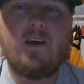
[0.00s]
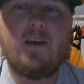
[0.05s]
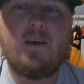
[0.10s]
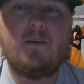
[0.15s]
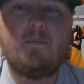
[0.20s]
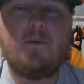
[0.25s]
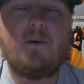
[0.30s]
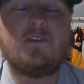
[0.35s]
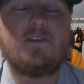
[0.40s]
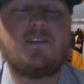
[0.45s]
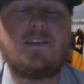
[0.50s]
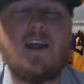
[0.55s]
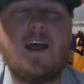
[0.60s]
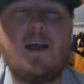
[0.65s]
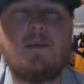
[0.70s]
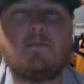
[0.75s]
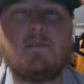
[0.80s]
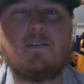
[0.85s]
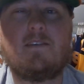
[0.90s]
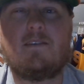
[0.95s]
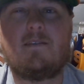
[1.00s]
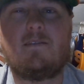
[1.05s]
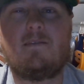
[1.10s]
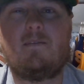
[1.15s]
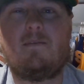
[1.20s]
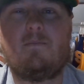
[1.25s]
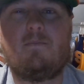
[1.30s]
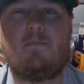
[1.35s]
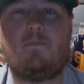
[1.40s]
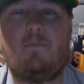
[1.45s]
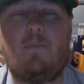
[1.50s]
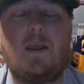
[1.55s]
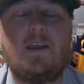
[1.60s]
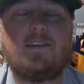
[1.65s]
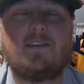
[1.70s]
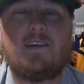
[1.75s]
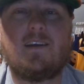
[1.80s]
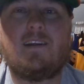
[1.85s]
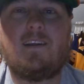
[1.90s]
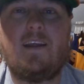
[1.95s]
Most times it's
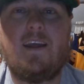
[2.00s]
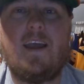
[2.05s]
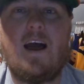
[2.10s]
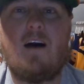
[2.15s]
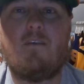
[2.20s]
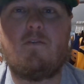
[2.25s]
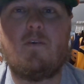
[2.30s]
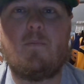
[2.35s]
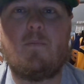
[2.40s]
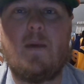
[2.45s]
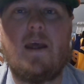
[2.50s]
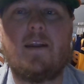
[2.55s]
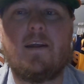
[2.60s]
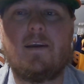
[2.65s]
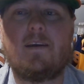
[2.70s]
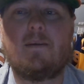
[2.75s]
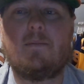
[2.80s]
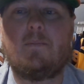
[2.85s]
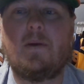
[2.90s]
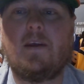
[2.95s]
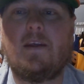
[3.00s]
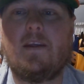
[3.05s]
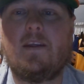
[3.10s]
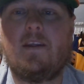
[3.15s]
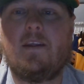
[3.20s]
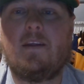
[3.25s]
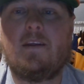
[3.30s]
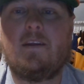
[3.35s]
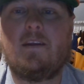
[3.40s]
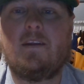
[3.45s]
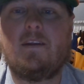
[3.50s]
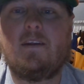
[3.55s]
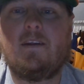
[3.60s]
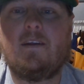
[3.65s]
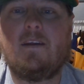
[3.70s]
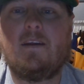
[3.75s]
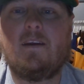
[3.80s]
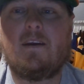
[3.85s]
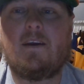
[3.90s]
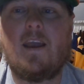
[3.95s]
basically alphabetic, but
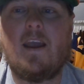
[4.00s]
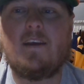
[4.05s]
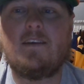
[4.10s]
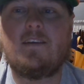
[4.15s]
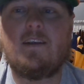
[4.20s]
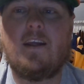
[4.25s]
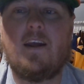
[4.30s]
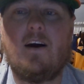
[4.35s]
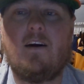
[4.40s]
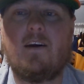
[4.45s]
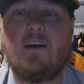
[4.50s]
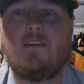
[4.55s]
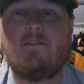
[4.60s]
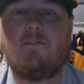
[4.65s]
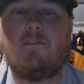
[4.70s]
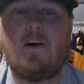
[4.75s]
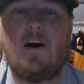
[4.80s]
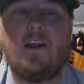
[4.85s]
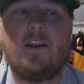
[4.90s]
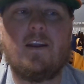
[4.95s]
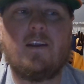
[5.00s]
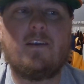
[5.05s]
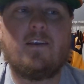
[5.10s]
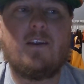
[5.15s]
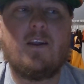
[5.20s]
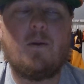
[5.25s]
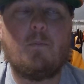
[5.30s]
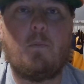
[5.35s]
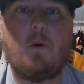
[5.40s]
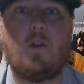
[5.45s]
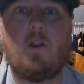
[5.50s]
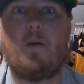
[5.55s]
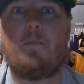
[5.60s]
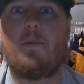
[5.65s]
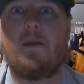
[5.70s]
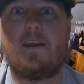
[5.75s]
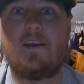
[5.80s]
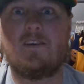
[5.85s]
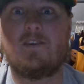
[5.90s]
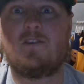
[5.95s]
occasionally I'll get fun and pull up
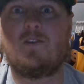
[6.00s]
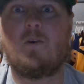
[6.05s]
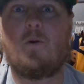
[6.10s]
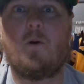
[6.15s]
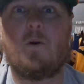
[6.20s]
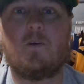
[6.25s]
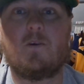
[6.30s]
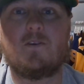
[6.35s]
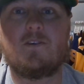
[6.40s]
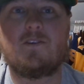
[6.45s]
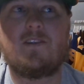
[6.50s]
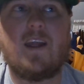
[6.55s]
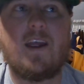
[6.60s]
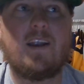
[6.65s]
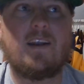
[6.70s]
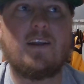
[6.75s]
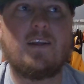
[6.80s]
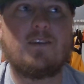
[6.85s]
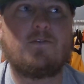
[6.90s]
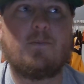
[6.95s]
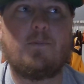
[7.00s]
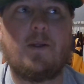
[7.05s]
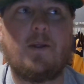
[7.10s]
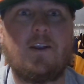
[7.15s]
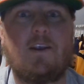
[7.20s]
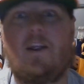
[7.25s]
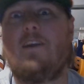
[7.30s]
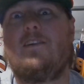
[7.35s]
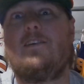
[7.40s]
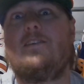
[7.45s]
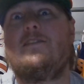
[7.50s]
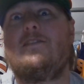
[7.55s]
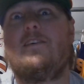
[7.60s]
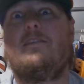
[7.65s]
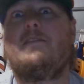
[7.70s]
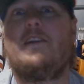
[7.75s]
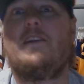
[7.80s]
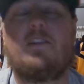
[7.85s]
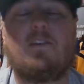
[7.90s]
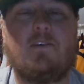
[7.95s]
like historical standings from like
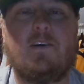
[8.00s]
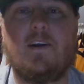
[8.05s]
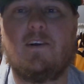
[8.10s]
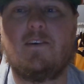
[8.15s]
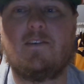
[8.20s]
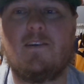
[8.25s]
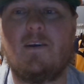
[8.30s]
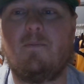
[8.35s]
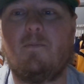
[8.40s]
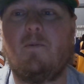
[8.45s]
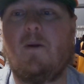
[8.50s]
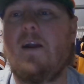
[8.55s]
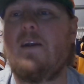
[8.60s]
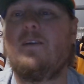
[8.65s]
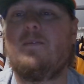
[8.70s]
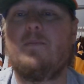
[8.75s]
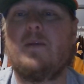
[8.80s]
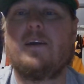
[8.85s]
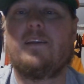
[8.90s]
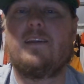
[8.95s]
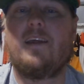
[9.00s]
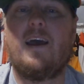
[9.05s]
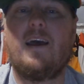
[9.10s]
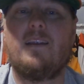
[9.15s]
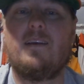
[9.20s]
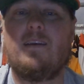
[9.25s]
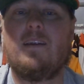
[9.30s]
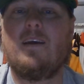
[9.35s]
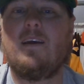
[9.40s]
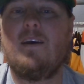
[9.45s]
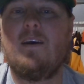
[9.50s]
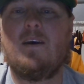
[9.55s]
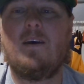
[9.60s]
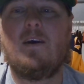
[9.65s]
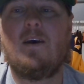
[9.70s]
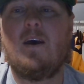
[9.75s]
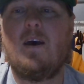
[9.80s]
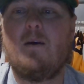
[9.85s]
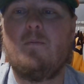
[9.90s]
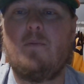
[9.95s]
1973 or something random like that and
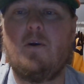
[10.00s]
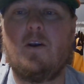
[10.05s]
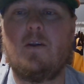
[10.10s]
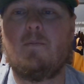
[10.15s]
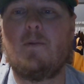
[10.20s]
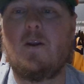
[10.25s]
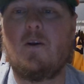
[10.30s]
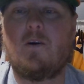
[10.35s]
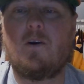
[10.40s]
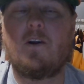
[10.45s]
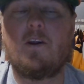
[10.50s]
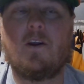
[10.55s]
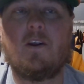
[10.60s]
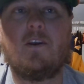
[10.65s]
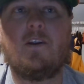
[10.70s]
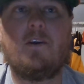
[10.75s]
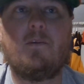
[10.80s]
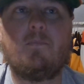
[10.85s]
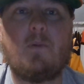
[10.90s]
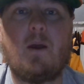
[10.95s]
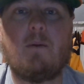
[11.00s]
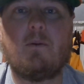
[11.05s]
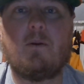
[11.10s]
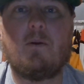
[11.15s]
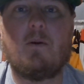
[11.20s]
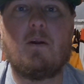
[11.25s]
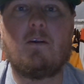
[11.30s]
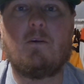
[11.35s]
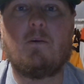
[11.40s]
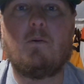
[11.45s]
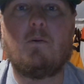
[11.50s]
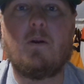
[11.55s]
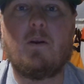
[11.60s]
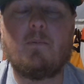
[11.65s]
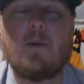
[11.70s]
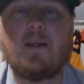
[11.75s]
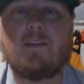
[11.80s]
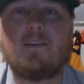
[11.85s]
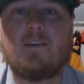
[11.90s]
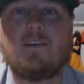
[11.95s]
put them in order. And you're probably wondering, what
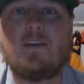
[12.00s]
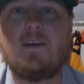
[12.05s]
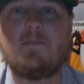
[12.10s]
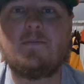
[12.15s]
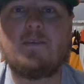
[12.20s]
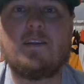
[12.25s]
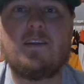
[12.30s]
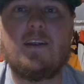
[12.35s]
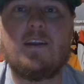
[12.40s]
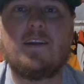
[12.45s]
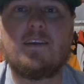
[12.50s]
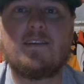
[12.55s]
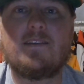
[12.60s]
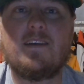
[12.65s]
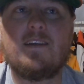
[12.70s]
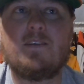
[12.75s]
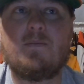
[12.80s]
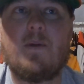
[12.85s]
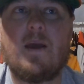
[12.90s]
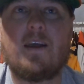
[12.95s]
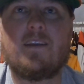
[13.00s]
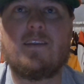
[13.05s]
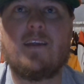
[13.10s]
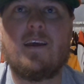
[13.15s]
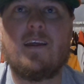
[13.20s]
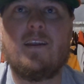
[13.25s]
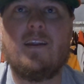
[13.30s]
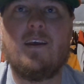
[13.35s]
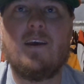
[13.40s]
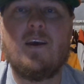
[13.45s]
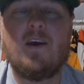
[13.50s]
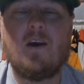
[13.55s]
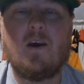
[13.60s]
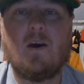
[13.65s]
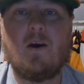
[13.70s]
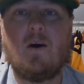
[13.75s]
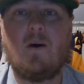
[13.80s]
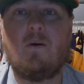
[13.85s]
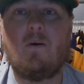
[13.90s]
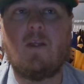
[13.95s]
about the teams that didn't exist back then?
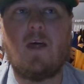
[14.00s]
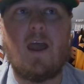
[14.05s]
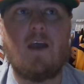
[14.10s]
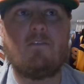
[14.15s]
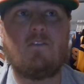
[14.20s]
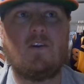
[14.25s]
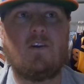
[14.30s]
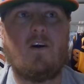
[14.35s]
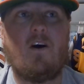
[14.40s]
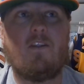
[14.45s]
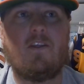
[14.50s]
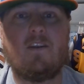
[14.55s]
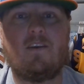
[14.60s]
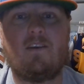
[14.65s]
Well, after get all